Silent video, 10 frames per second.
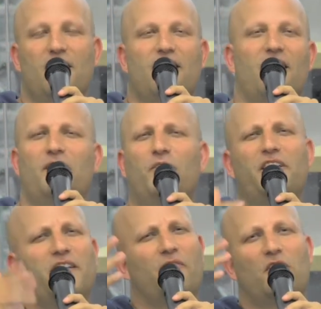And I really
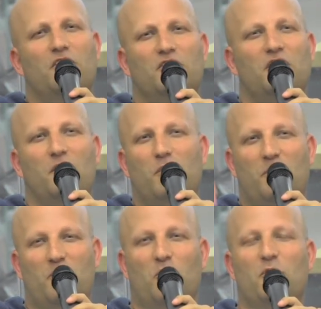never understood what
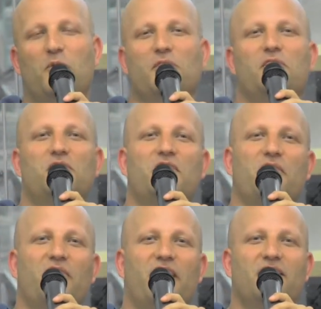people were doing with their
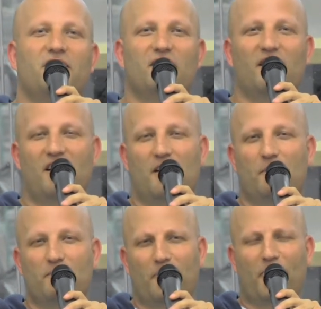CFAs.
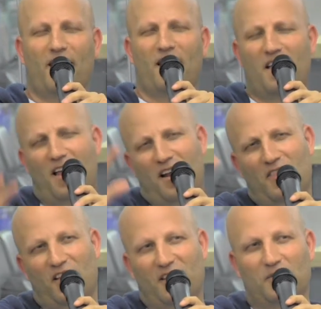Um, and, I, and I
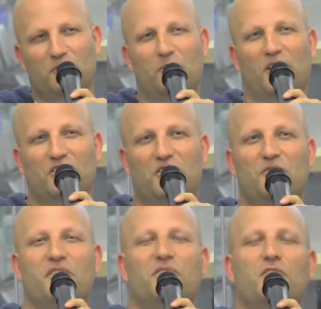thought that was much too
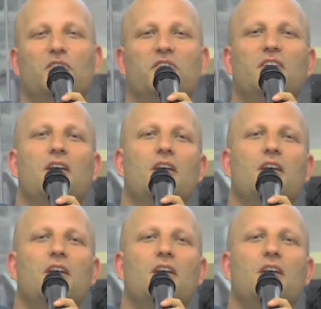difficult.